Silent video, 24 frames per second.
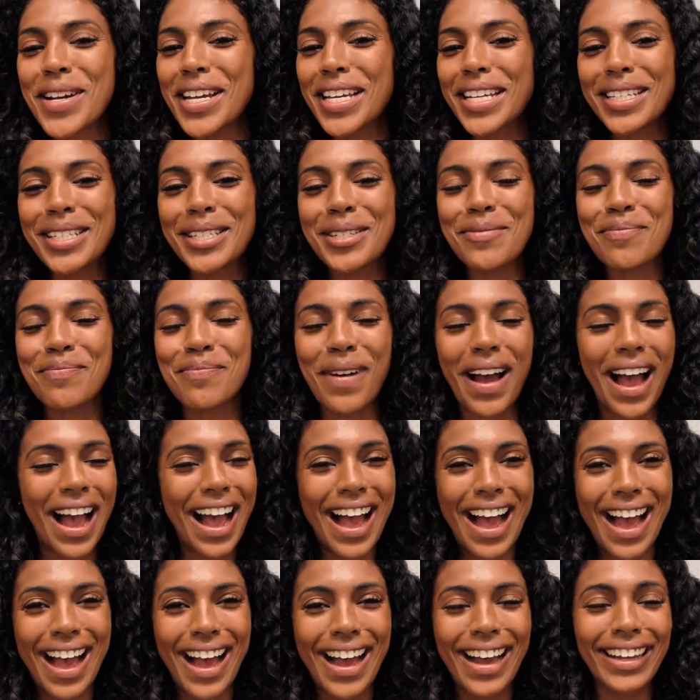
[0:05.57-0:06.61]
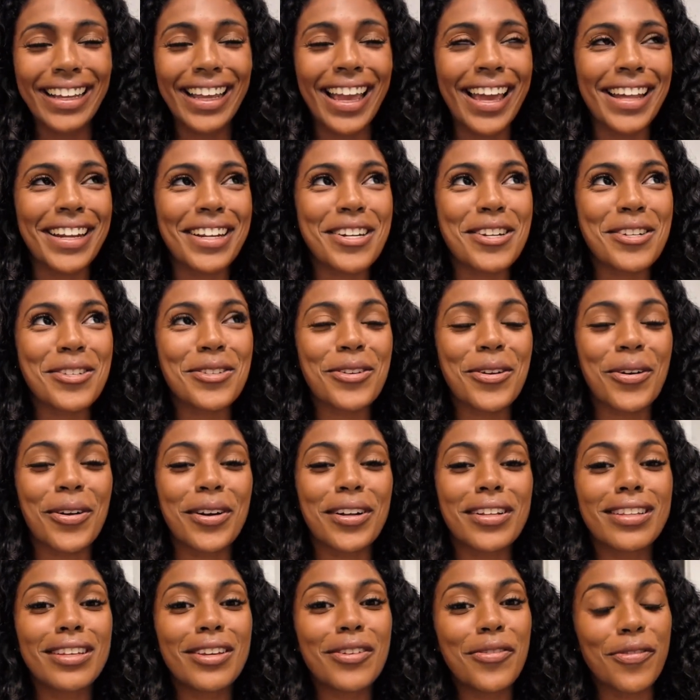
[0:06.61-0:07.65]
is back, and it is
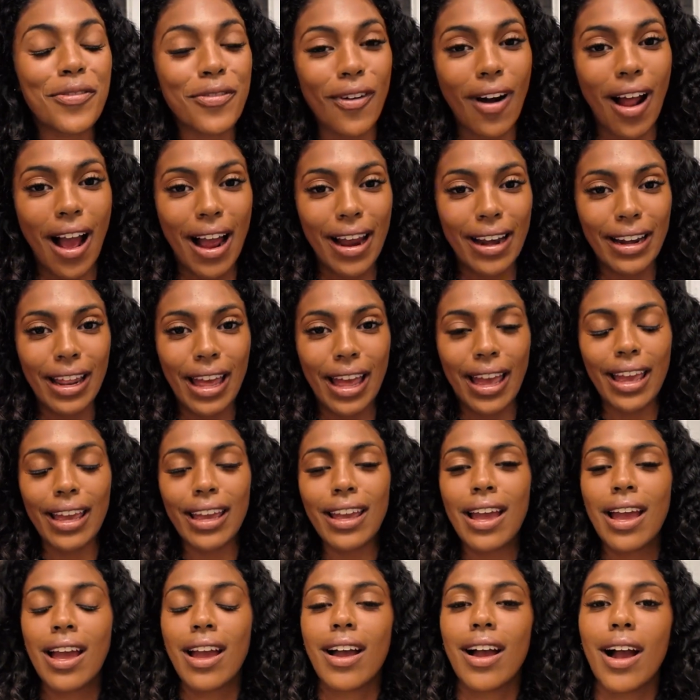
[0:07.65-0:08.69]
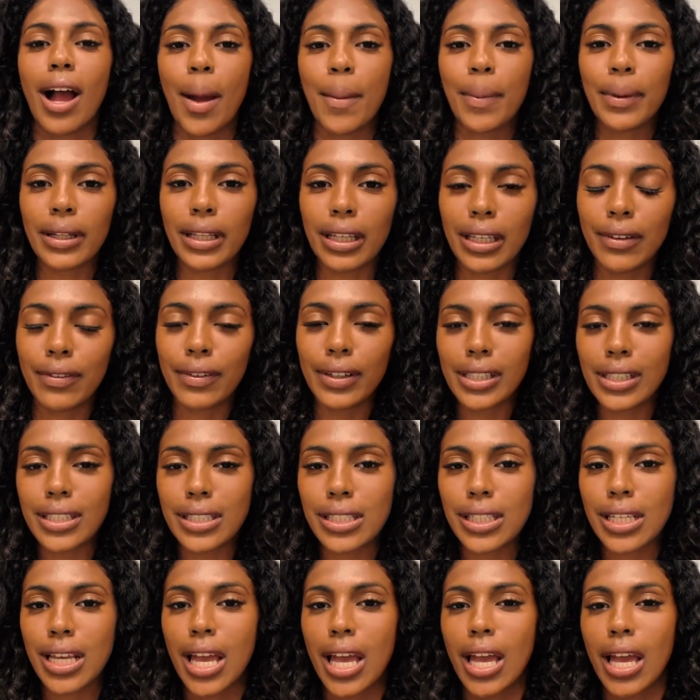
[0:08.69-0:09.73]
currently Friday. I believe
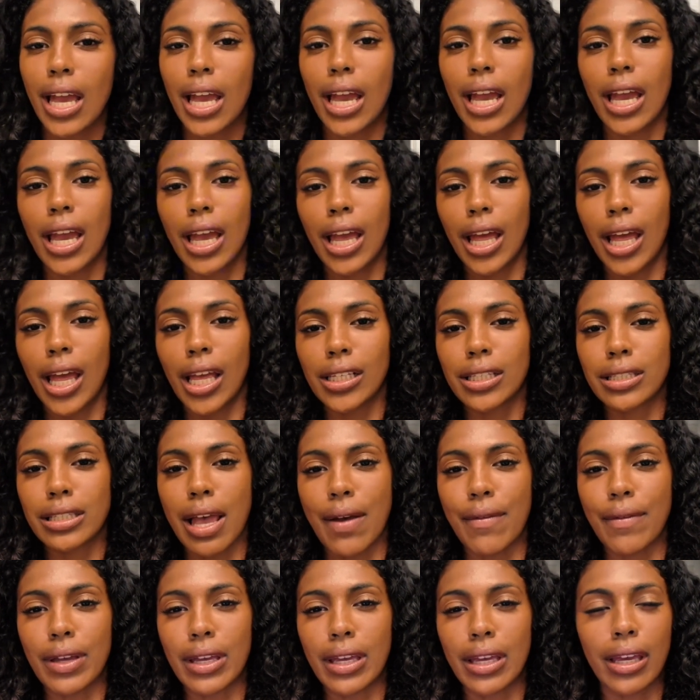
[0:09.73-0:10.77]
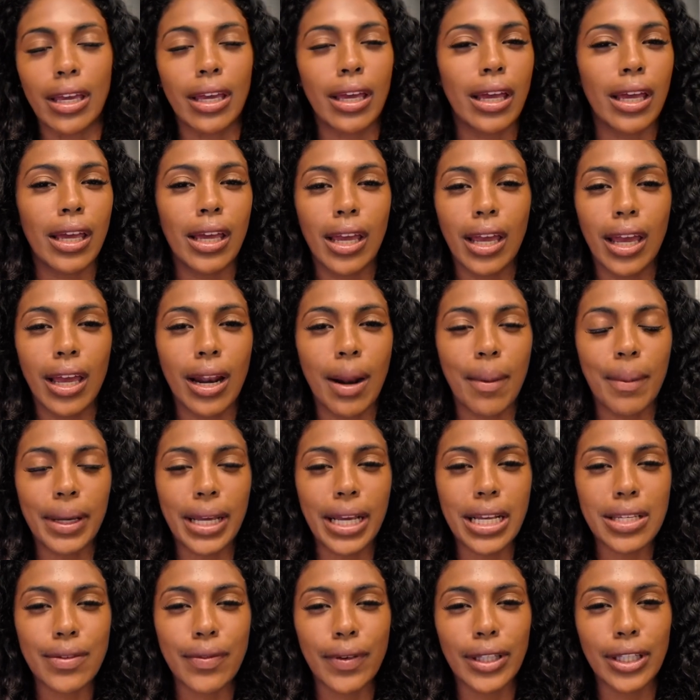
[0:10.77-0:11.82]
it's
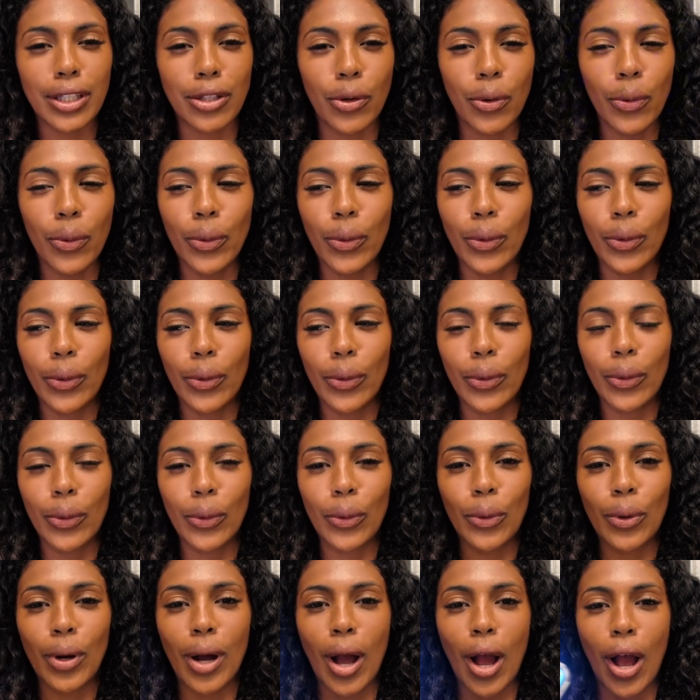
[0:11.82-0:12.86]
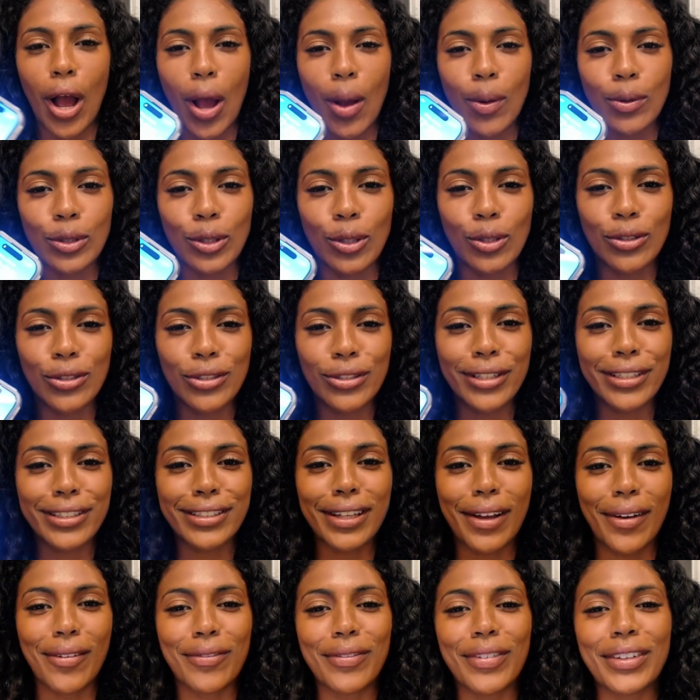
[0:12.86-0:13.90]
52? I was close.
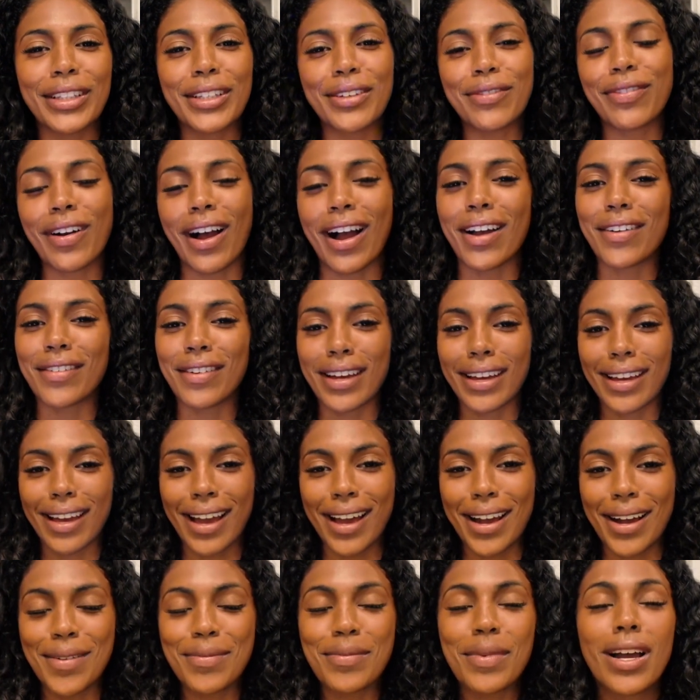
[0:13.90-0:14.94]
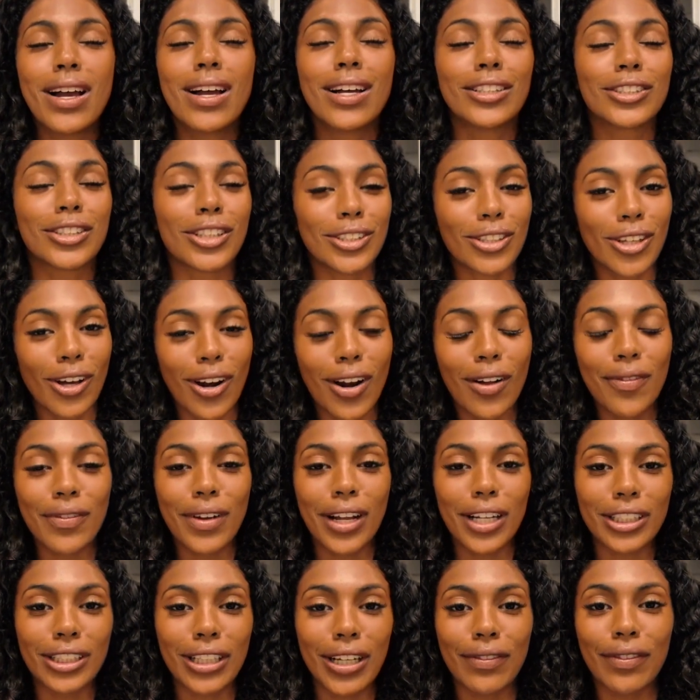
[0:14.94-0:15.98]
7:55 a.m. Just got off
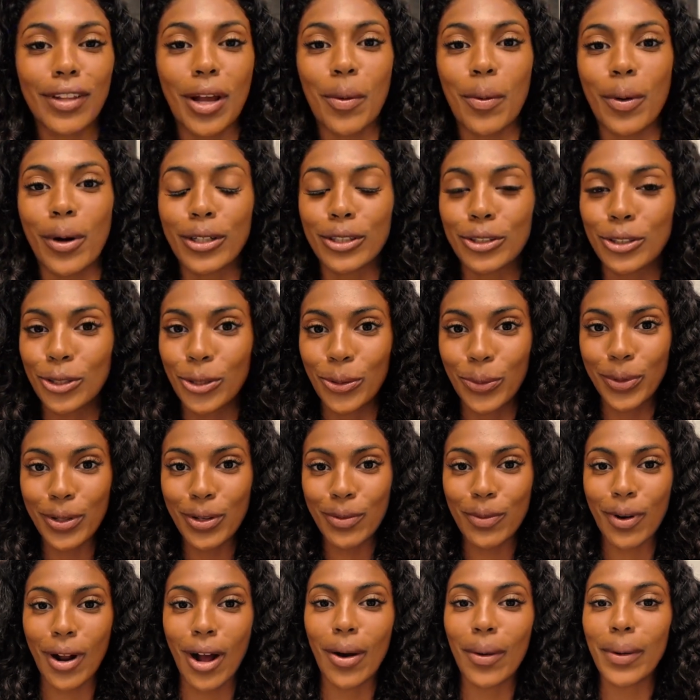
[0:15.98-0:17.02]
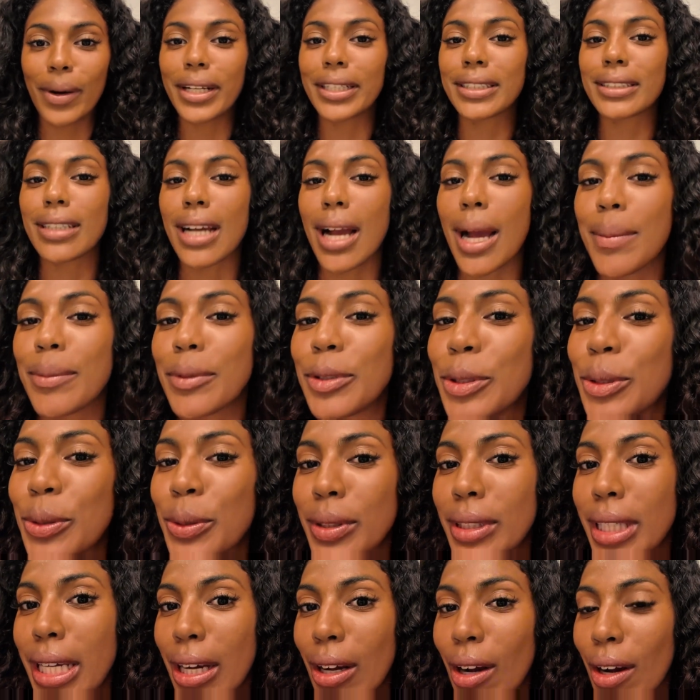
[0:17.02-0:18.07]
night shift. I worked 2 in a row. It's time to
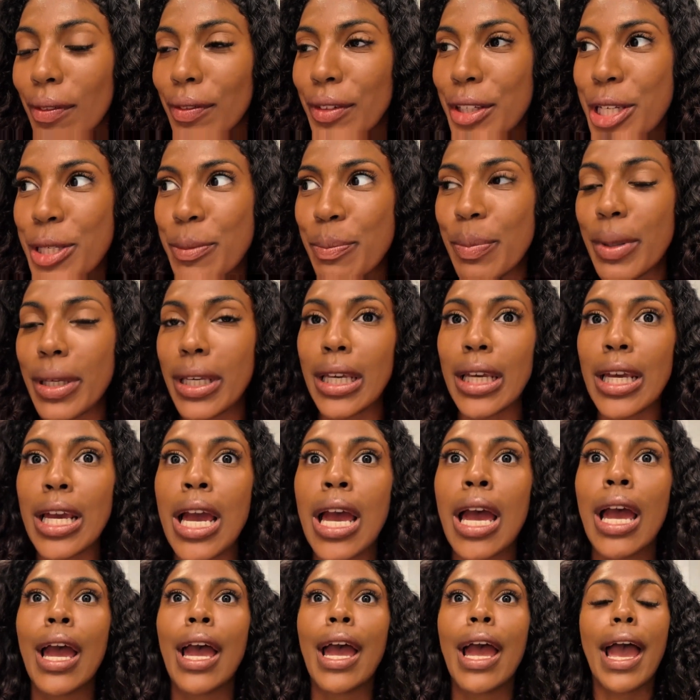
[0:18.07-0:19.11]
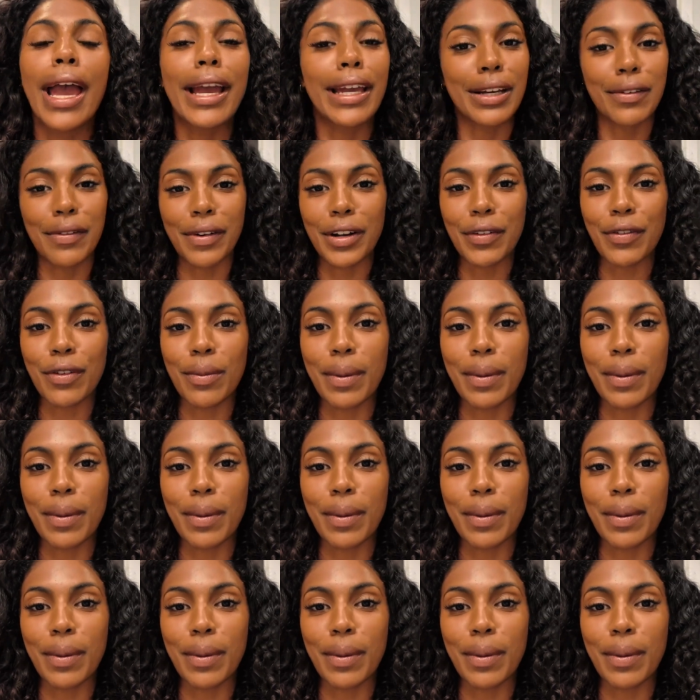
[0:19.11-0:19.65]
take off this beat and get ready for